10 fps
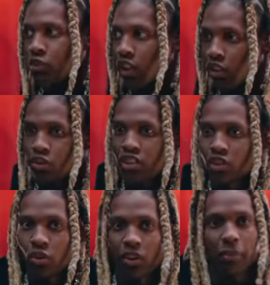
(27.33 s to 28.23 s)
So I learned to just go
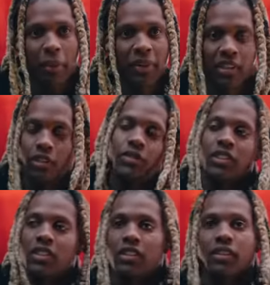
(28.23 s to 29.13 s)
there by myself and
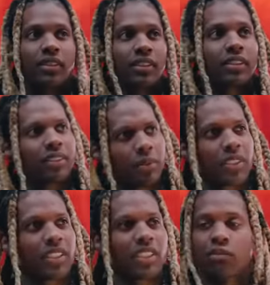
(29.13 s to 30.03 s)
just, you know what I'm
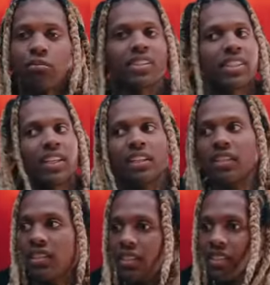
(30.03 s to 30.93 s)
saying, just embrace that
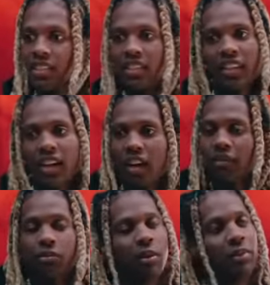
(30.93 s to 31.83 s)
energy and just get confident
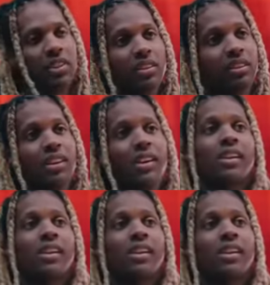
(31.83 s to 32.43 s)
by myself.